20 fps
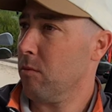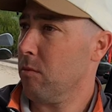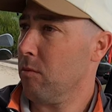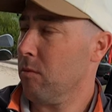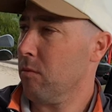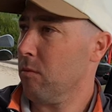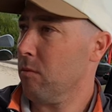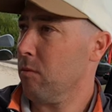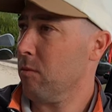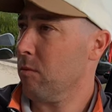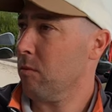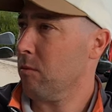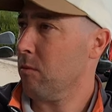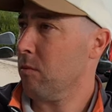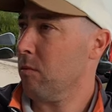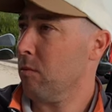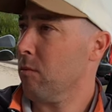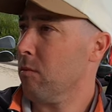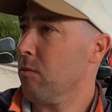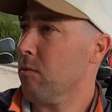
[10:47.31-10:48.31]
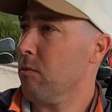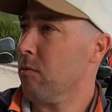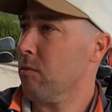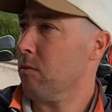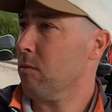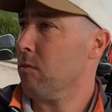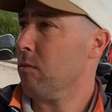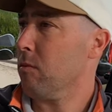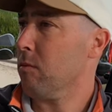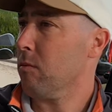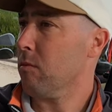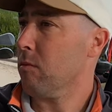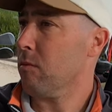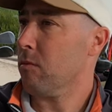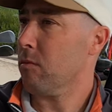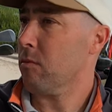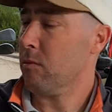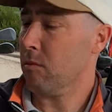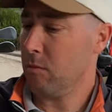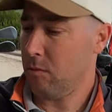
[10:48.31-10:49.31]

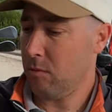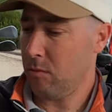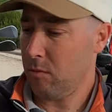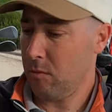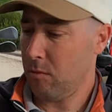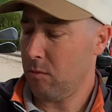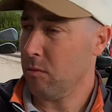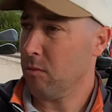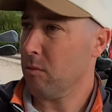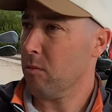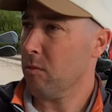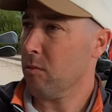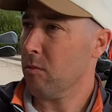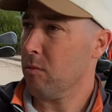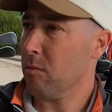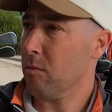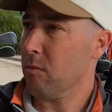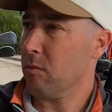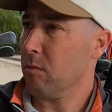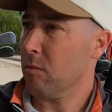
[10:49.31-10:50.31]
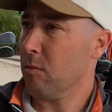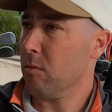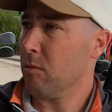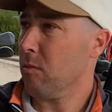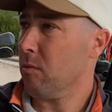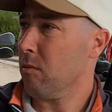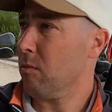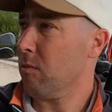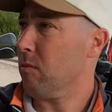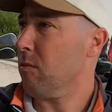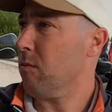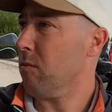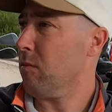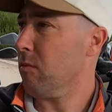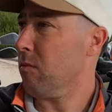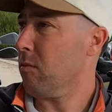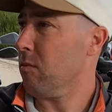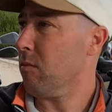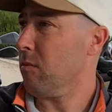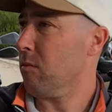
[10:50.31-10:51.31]

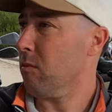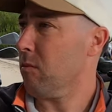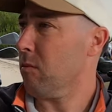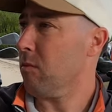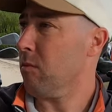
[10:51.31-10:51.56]
(silent)